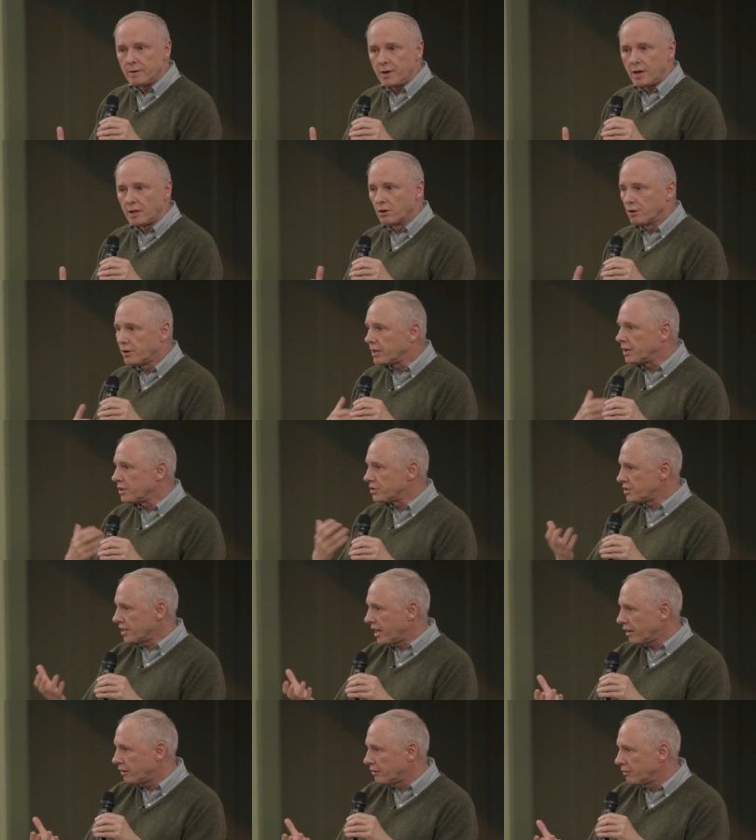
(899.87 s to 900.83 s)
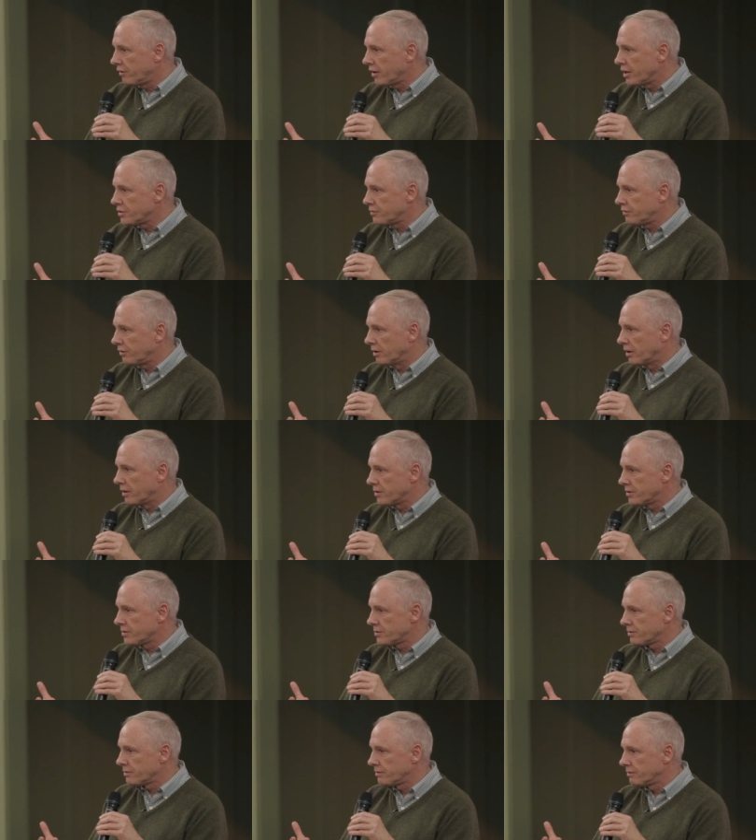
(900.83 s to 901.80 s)
and learning to sacrifice for
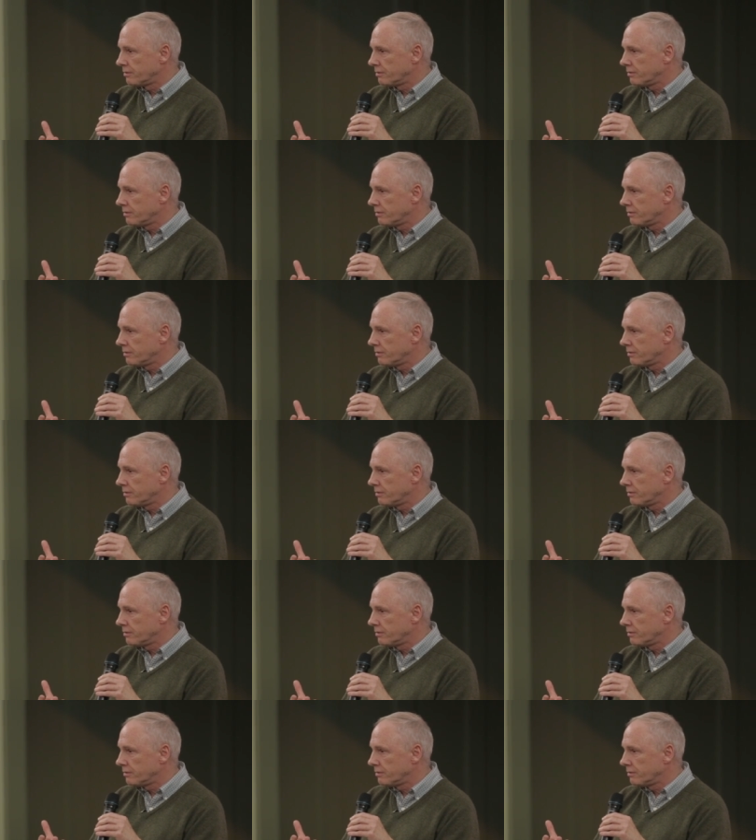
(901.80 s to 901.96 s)
others